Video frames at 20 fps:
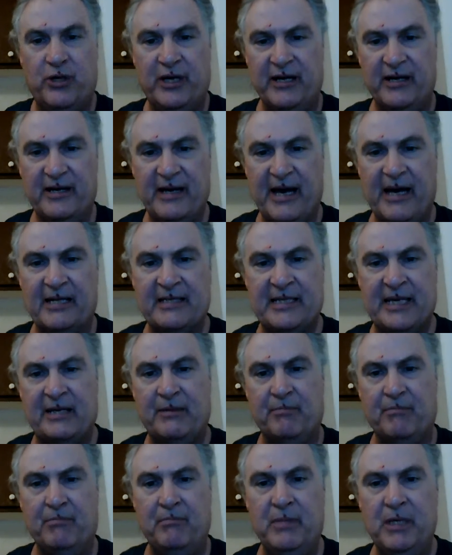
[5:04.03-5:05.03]
cannot
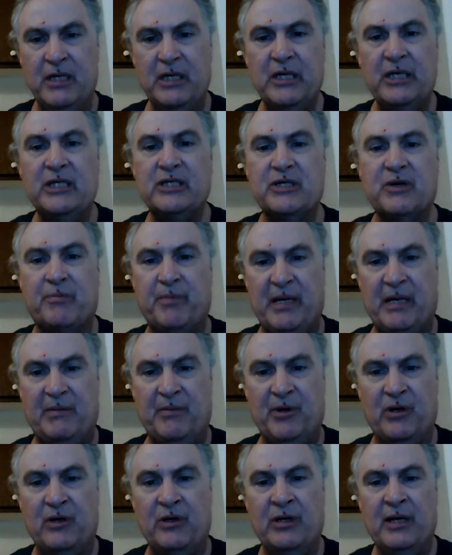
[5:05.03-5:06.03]
take millions of
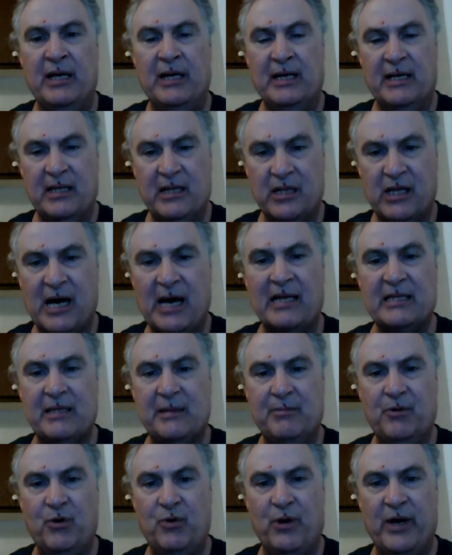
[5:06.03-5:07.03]
people, lock
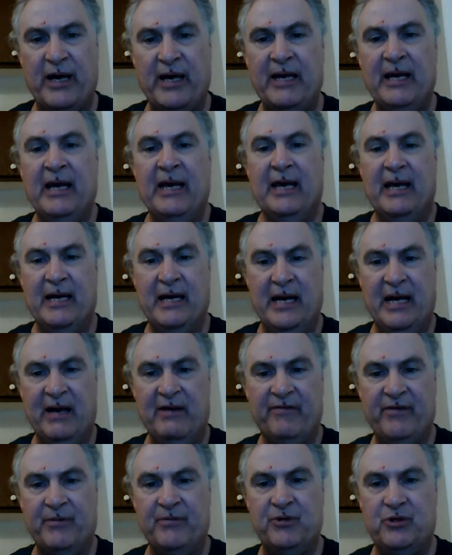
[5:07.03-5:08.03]
them away, and
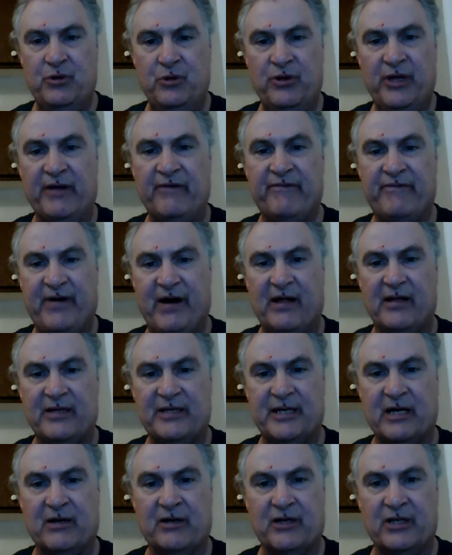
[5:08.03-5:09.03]
have them do that
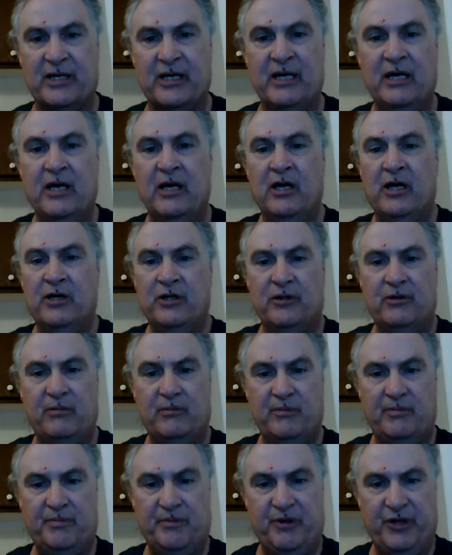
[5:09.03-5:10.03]
voluntarily.
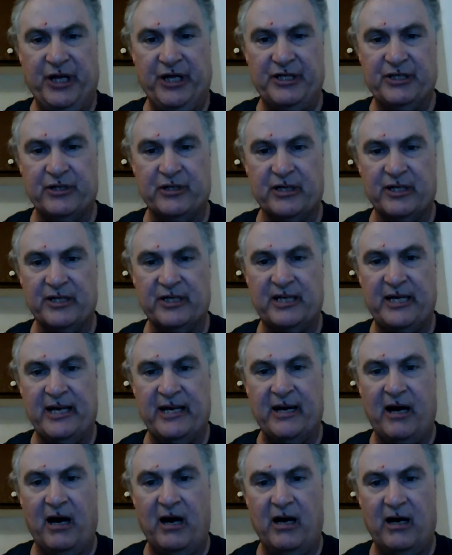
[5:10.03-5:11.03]
things are going to
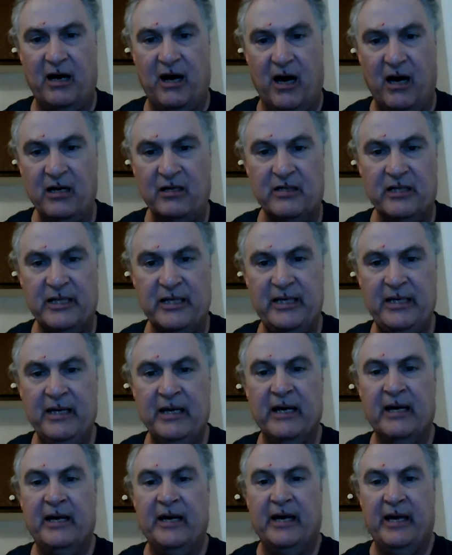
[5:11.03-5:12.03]
get
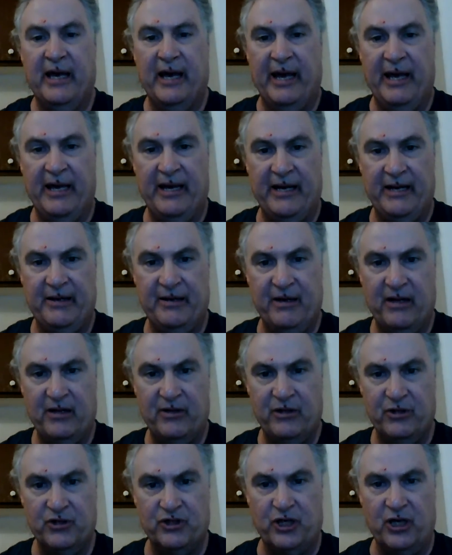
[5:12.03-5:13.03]
ugly and
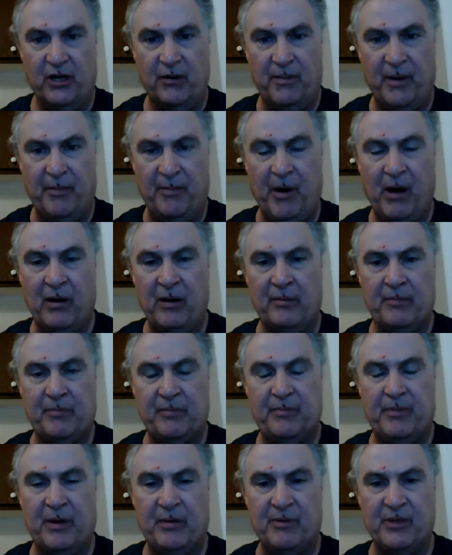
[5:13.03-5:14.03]
there's going to be
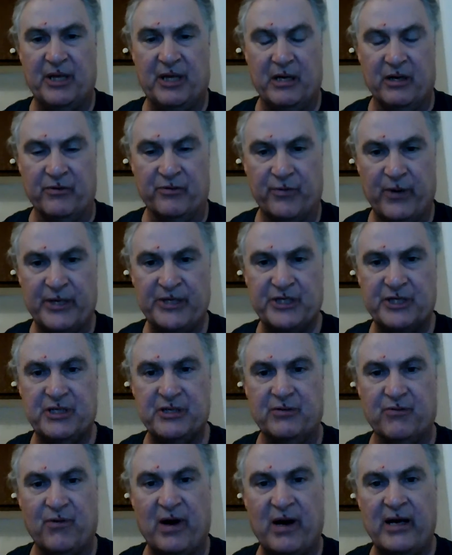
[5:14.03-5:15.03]
public unrest
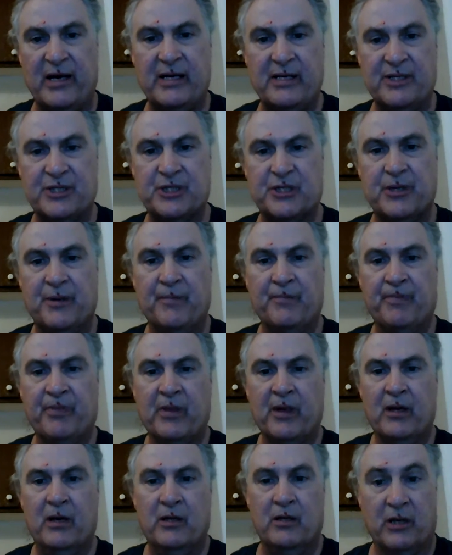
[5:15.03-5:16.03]
and riots
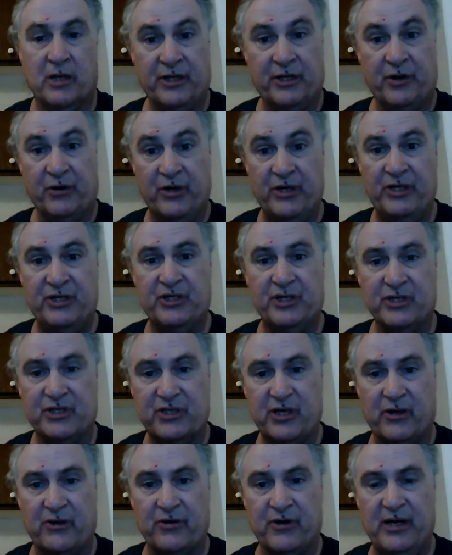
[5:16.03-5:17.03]
like there is in
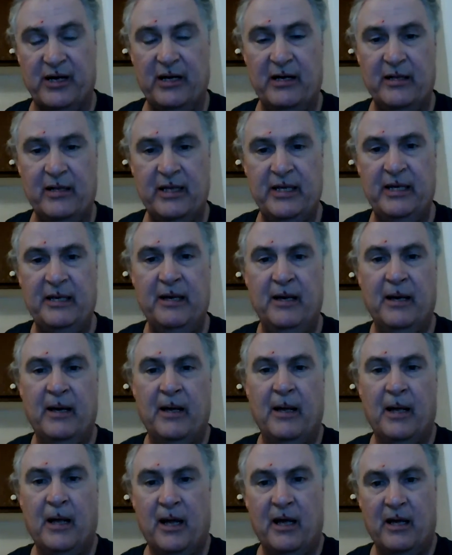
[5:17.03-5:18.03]
southern Italy.
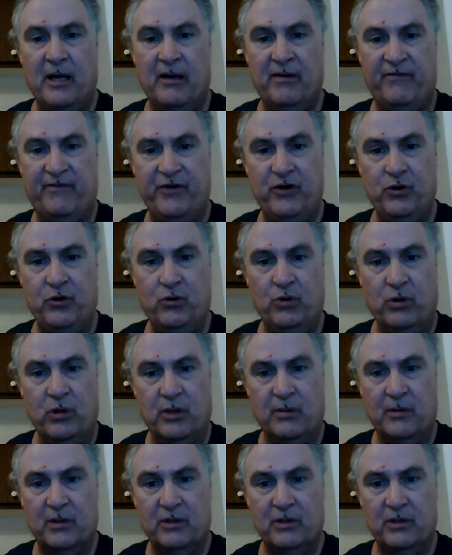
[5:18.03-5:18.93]
If you